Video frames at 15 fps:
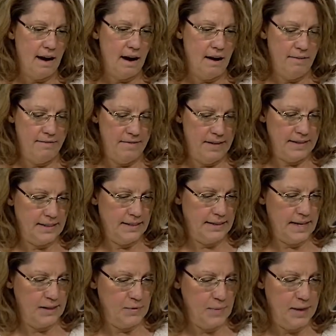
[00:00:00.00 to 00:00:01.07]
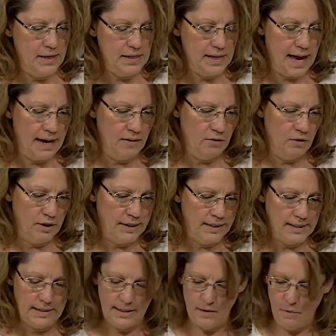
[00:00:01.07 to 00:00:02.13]
of this assessment and look
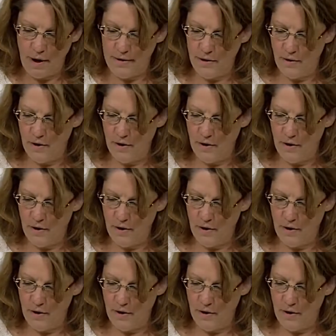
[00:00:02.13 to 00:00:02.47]
to see whether